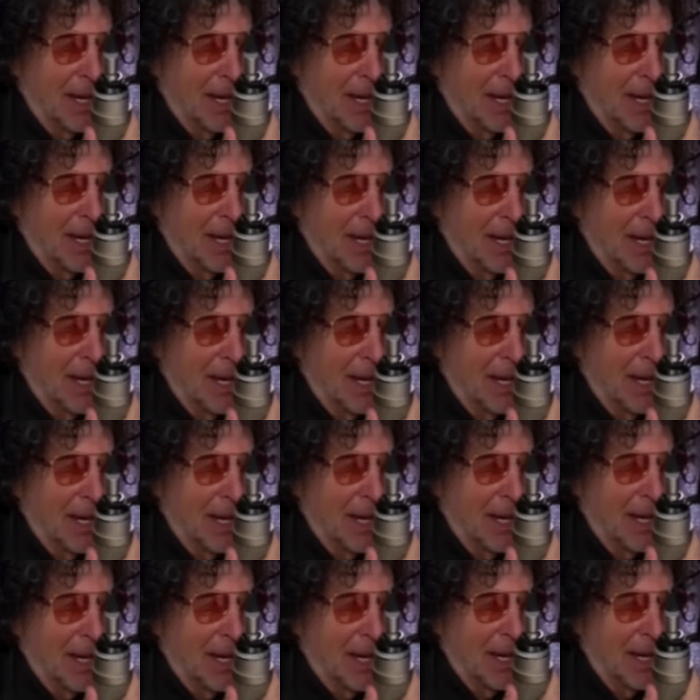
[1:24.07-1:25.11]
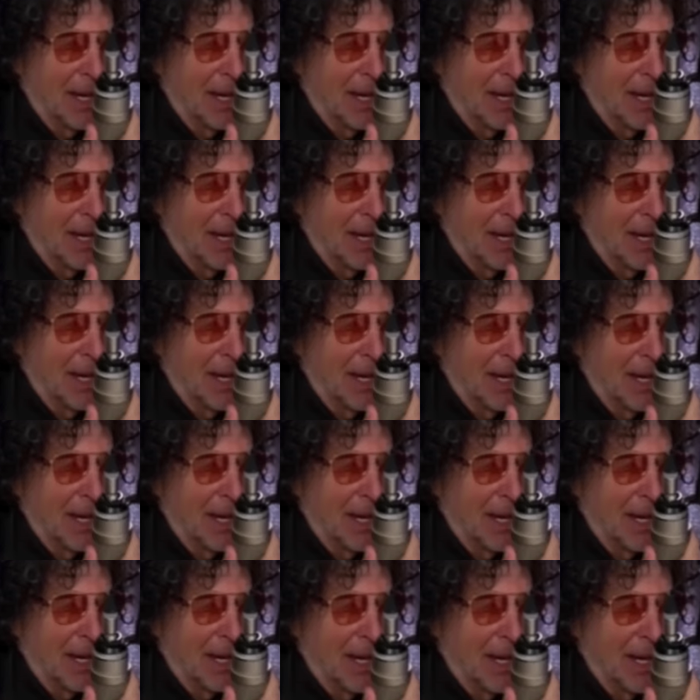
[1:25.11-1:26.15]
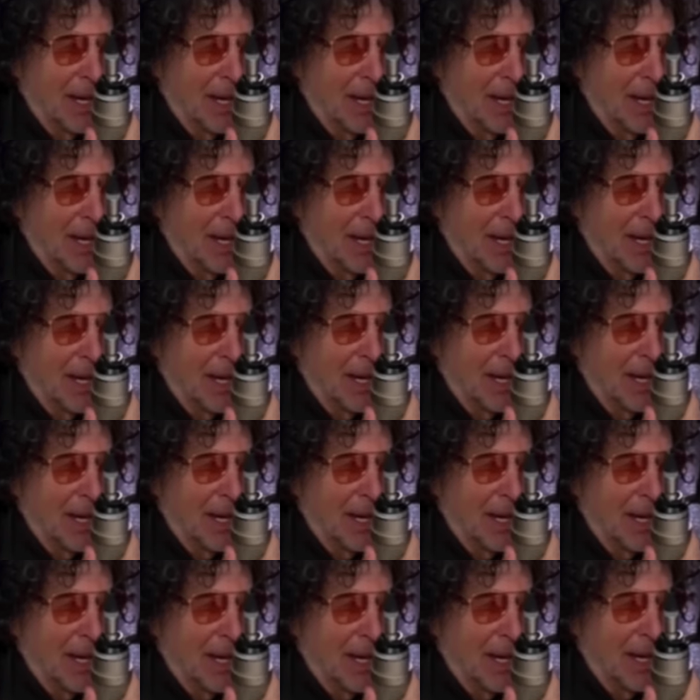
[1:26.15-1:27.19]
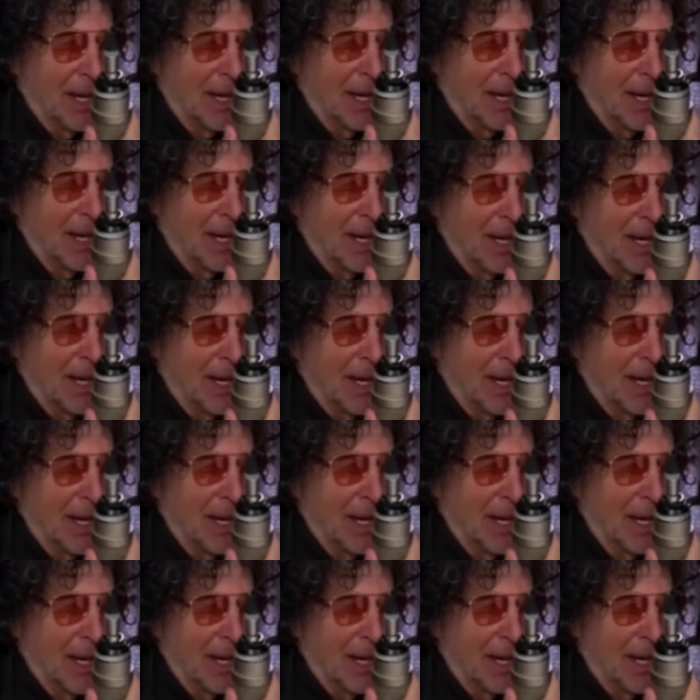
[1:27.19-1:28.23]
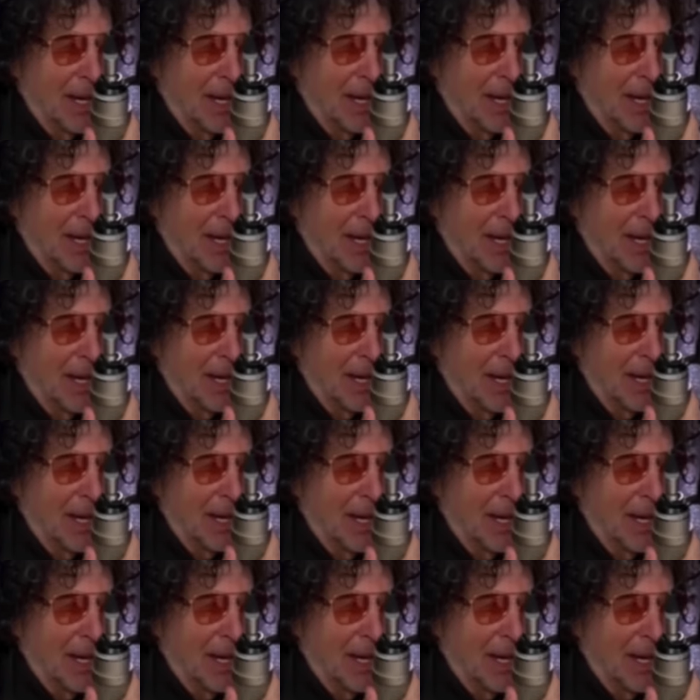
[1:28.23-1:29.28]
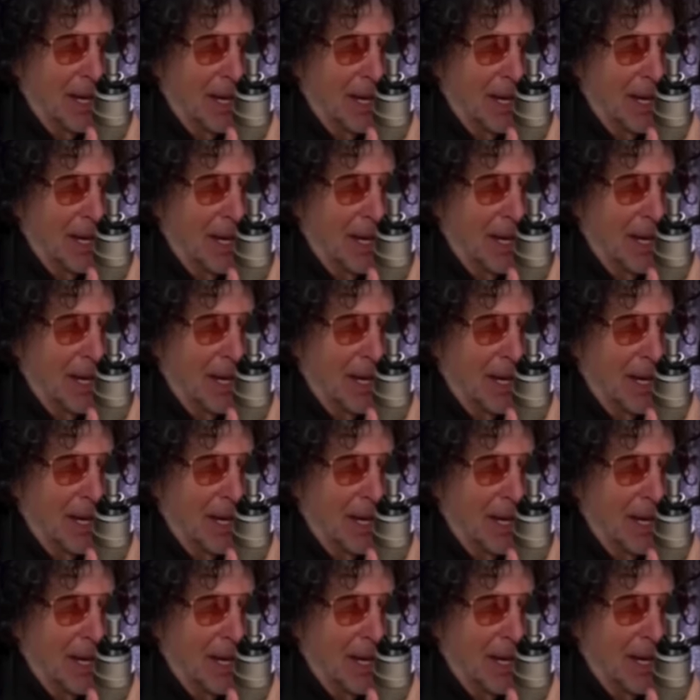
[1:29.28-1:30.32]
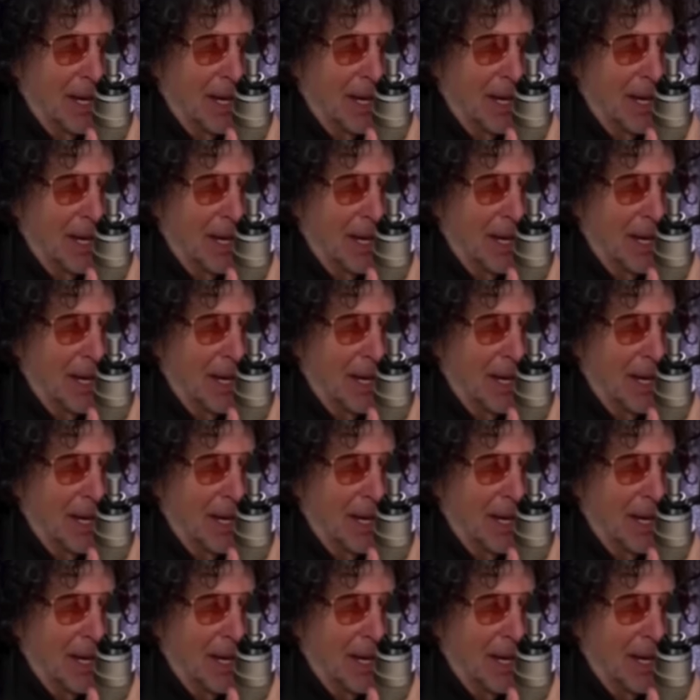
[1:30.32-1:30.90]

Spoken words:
(not speaking)